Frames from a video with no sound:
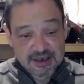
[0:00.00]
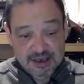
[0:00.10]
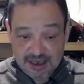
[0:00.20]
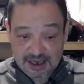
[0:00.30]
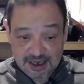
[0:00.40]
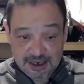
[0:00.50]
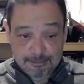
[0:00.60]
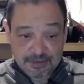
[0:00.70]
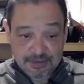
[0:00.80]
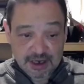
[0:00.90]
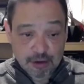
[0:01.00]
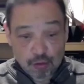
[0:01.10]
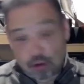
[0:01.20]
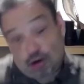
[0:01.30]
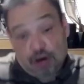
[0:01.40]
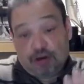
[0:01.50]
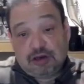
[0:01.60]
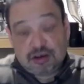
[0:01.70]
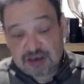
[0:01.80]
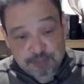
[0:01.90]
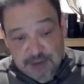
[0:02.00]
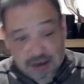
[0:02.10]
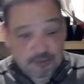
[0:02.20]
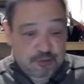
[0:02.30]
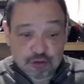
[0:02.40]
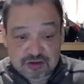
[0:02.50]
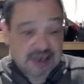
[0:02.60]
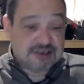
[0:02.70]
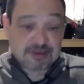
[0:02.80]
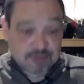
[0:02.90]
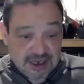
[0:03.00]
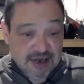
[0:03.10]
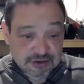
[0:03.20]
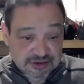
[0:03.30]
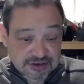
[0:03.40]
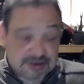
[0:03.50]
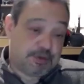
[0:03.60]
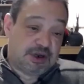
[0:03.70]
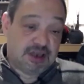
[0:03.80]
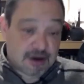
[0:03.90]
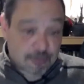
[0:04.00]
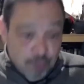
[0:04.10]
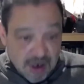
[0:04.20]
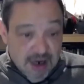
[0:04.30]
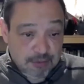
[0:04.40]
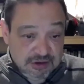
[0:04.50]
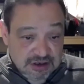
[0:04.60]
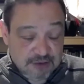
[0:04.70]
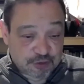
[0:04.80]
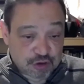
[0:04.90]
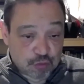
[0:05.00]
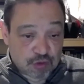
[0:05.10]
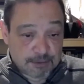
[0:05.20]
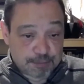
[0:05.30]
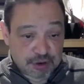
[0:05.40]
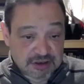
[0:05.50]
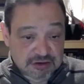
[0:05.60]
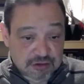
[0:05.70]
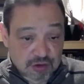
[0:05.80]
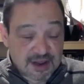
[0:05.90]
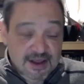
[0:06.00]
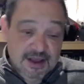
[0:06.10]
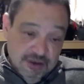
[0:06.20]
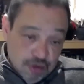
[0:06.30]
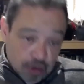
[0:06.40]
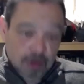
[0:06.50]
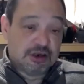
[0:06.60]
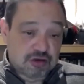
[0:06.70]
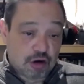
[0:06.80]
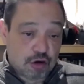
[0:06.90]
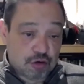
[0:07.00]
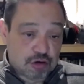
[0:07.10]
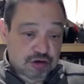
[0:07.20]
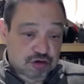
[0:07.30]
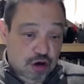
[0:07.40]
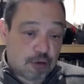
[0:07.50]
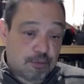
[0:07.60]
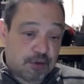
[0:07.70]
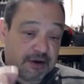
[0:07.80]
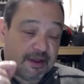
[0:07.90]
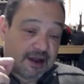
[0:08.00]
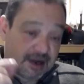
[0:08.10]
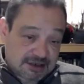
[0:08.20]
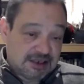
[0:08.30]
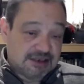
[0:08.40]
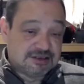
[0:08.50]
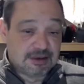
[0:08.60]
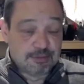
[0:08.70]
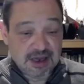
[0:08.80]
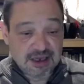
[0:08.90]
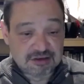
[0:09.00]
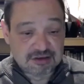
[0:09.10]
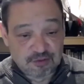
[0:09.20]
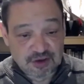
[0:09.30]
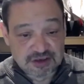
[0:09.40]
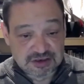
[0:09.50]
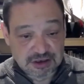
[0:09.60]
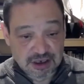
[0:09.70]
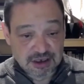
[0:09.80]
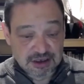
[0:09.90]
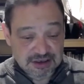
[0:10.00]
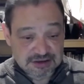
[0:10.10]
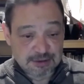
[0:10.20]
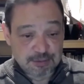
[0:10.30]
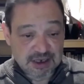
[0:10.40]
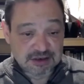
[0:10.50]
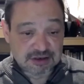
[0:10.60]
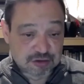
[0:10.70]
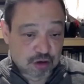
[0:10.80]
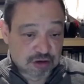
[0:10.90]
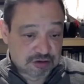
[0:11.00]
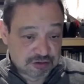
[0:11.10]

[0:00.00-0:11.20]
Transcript: And, or you could just make a few tens of thousands, depending on how much effort you want to put into it. You're in total control, but Akey's the man to visit. He's the man to talk to.